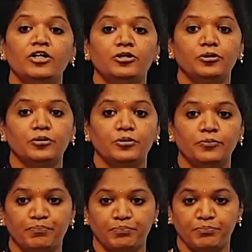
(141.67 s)

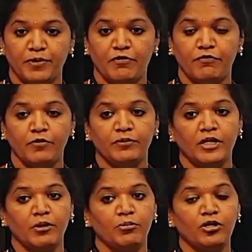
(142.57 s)
to perform the
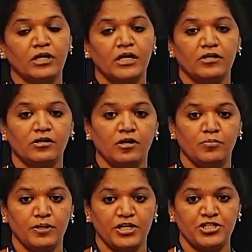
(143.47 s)
remote control
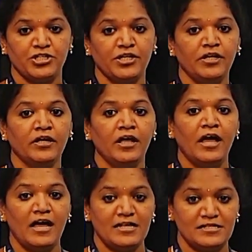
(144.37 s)
operation
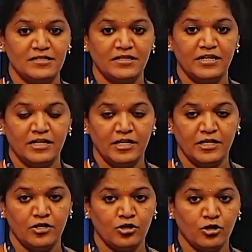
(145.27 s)
as in the
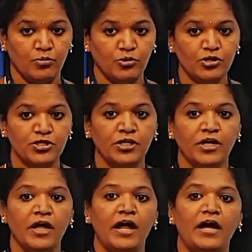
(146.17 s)
robot,
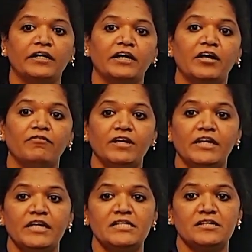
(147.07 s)
and
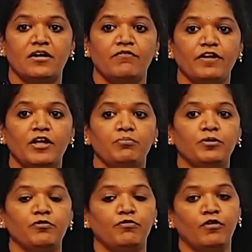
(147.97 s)
convenience of
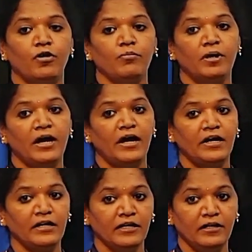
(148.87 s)
input form
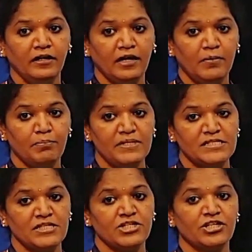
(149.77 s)
and
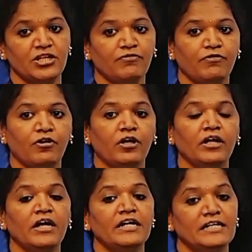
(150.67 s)
compensation for
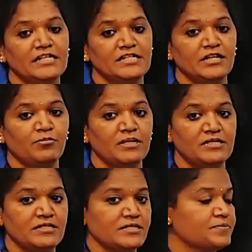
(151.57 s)

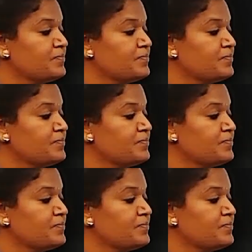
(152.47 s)
disturbances.